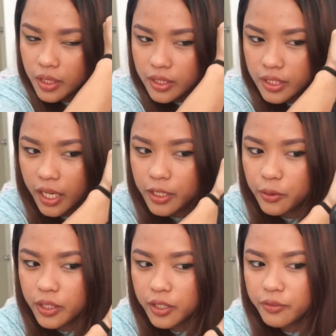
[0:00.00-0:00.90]
See, I
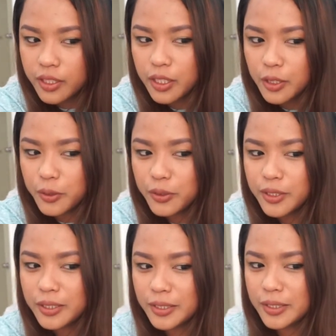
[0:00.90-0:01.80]
don't even
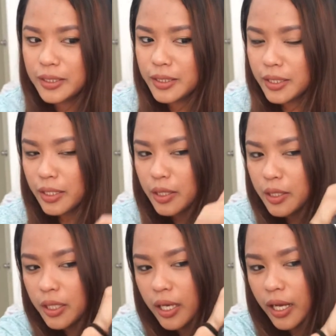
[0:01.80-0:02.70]
use
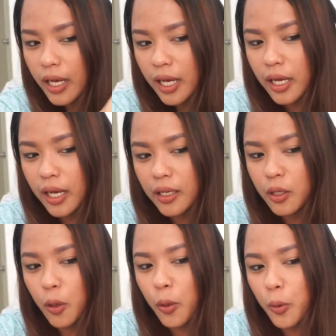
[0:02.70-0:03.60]
a
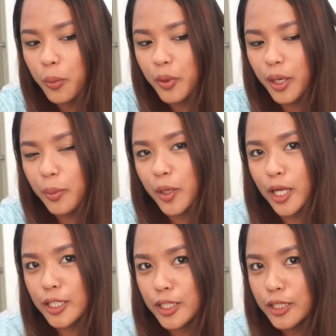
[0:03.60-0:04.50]
comb or a
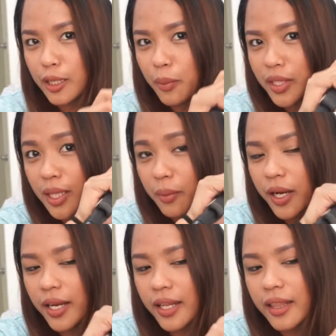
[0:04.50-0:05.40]
brush.
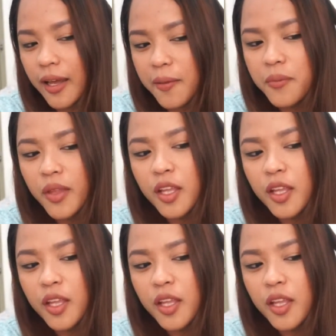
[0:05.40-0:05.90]
Tamad-tamaran lang.